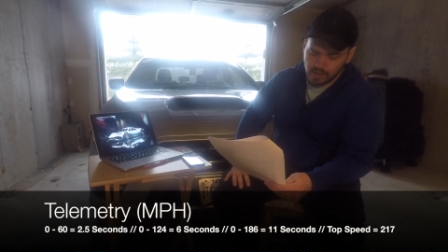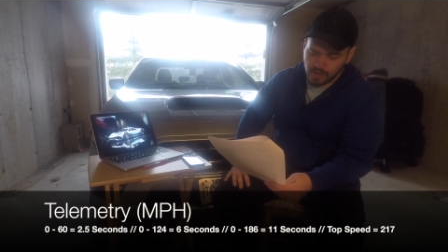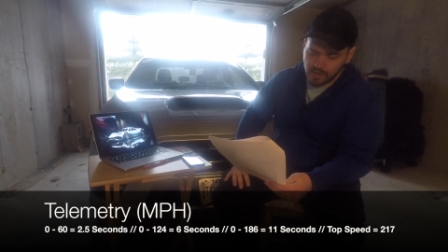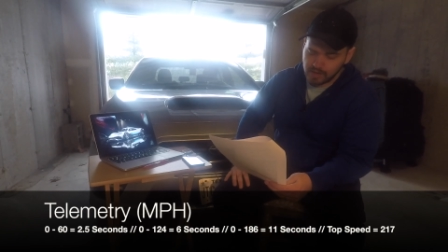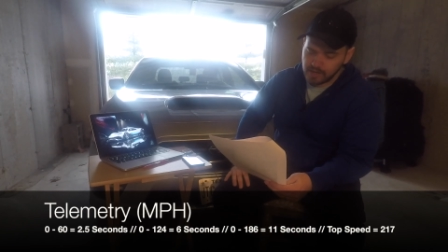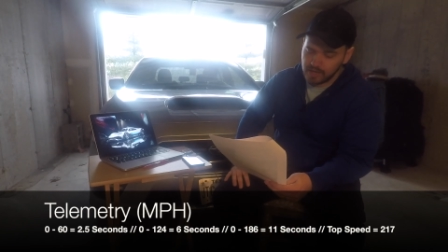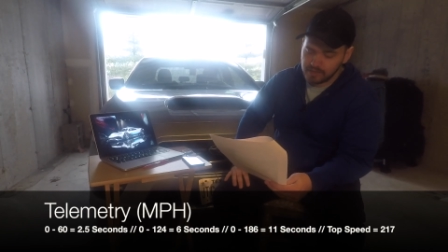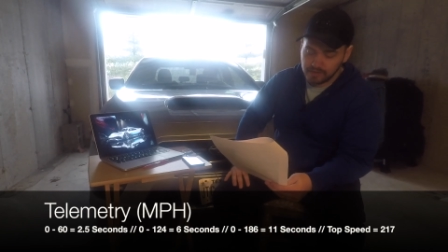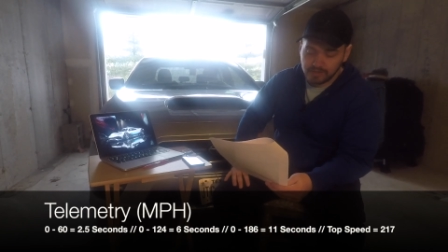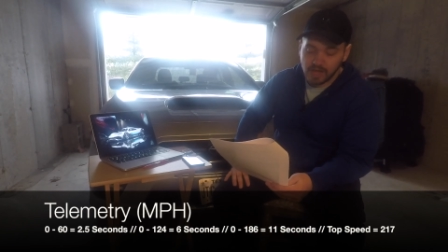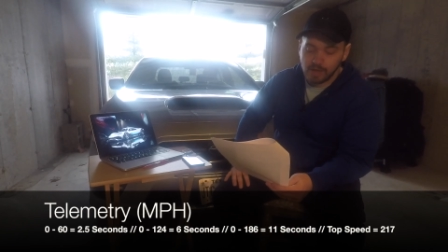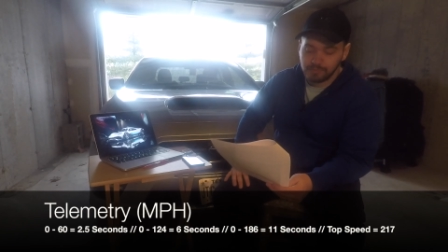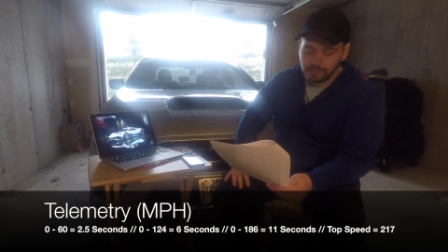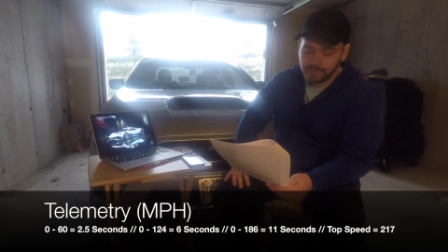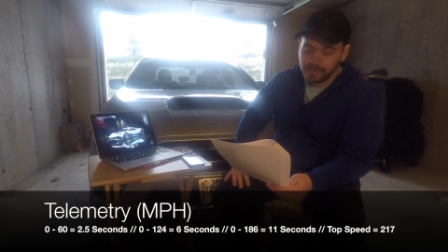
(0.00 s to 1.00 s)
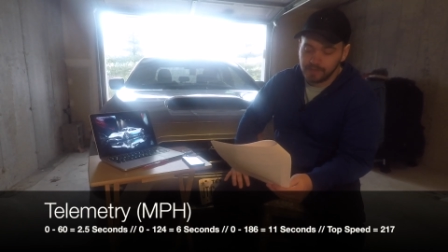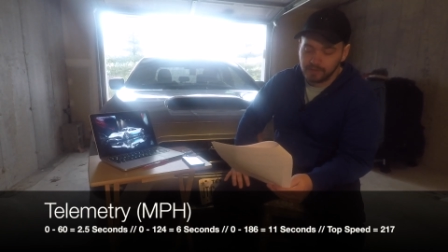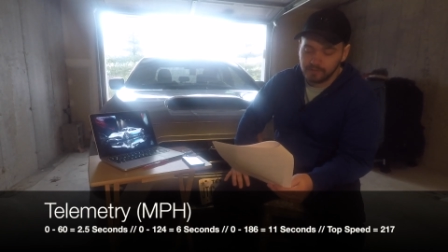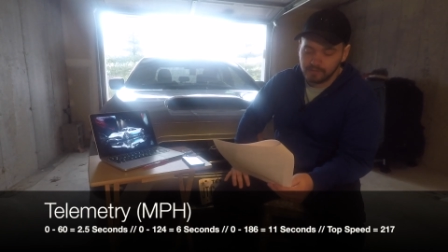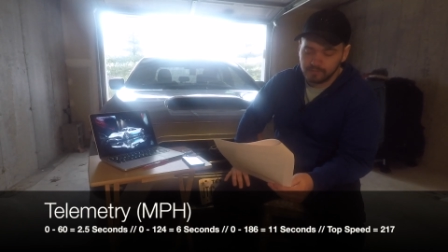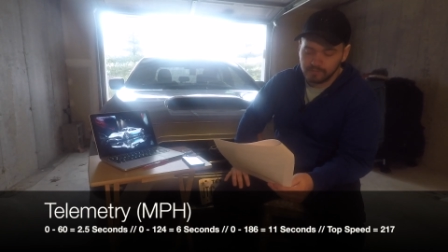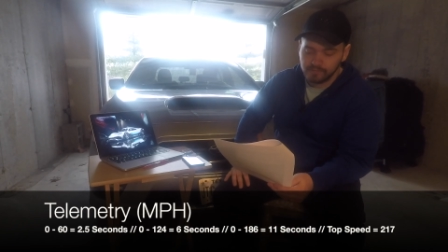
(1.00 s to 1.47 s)
And it has a top
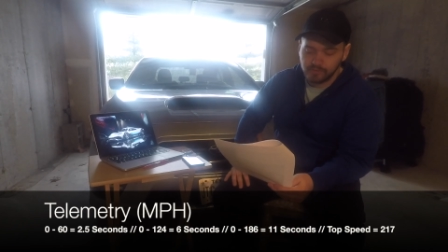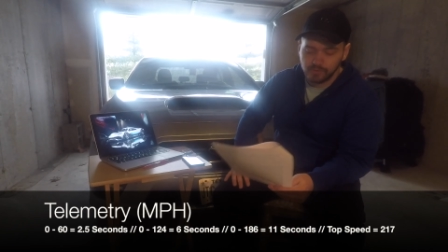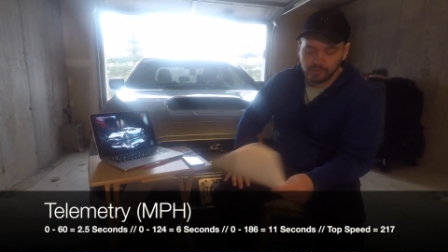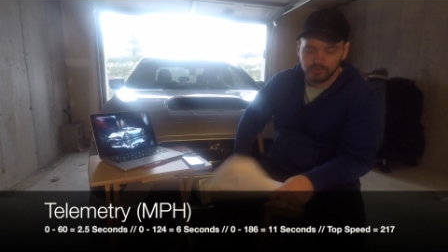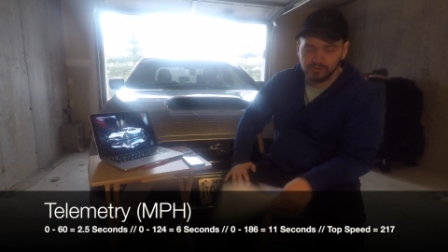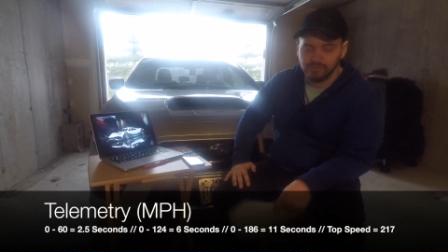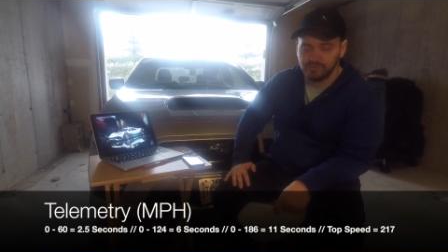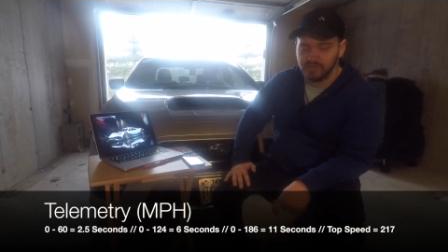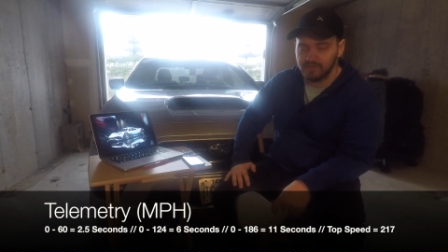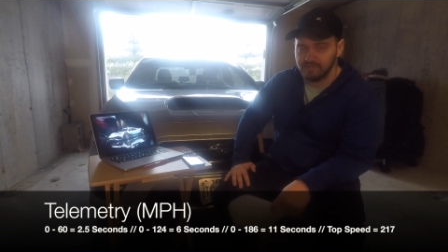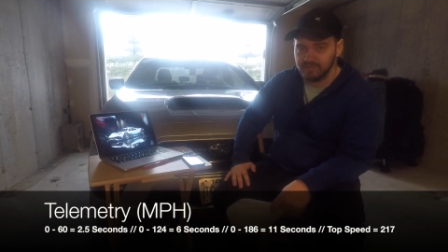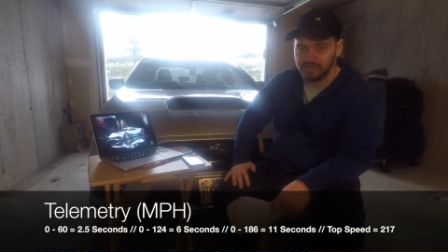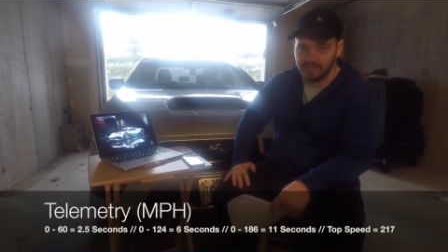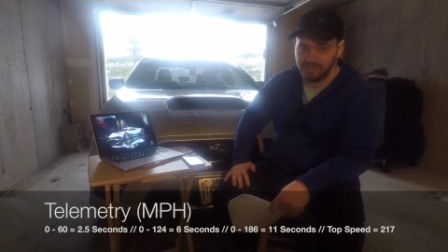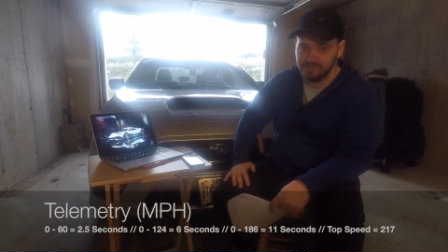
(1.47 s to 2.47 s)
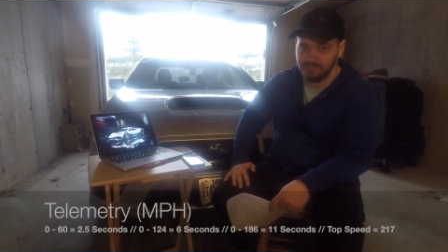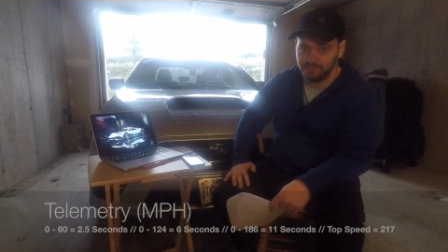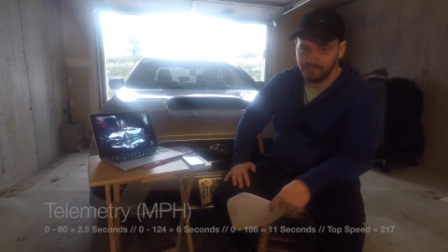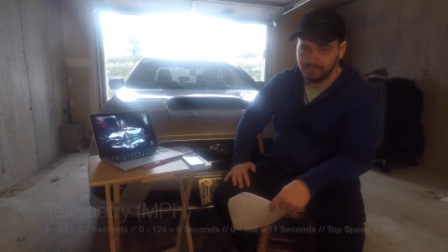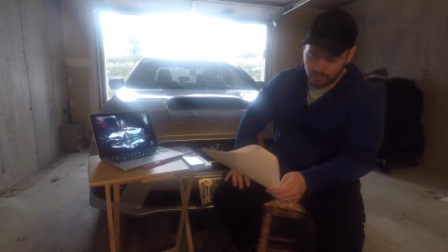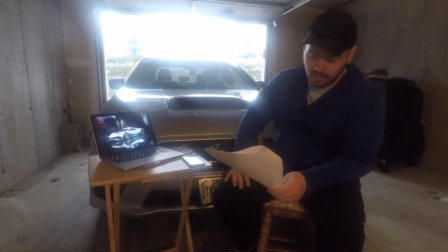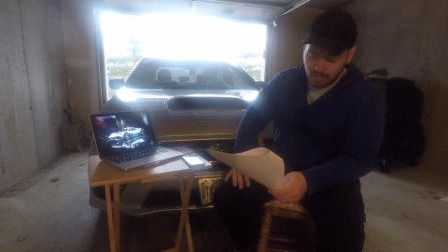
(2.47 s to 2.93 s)
speed of 217.
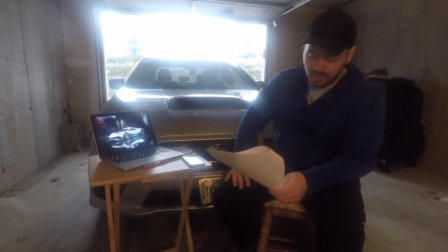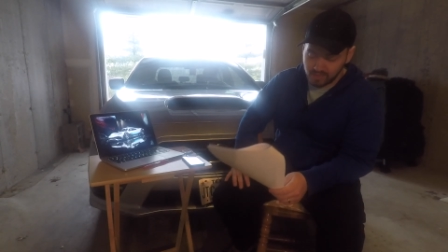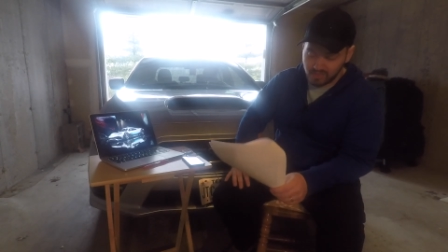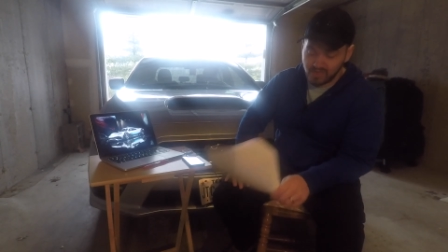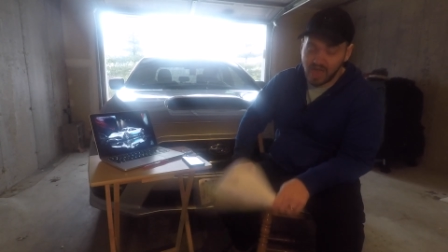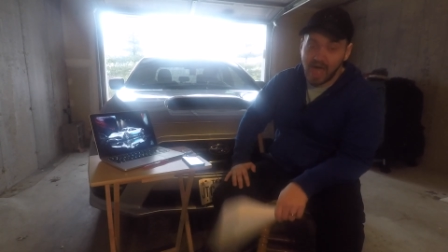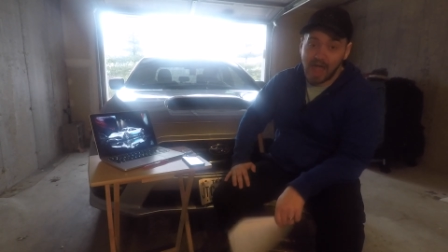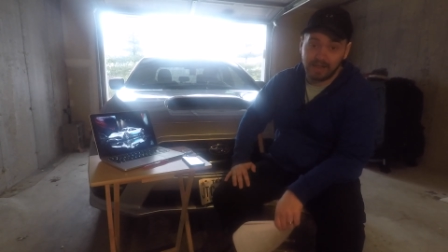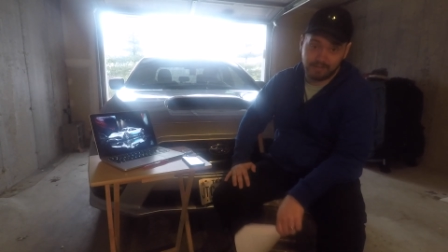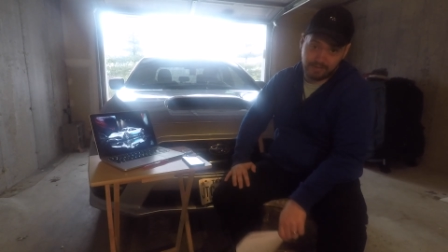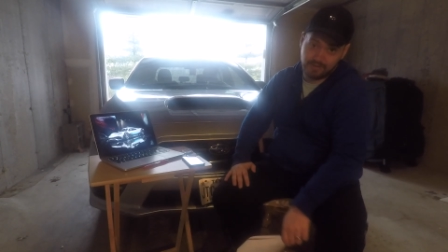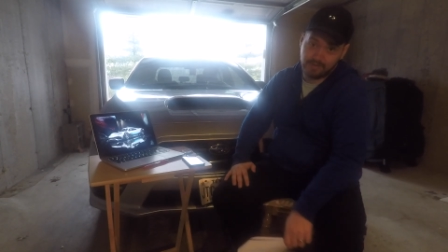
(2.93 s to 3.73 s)
That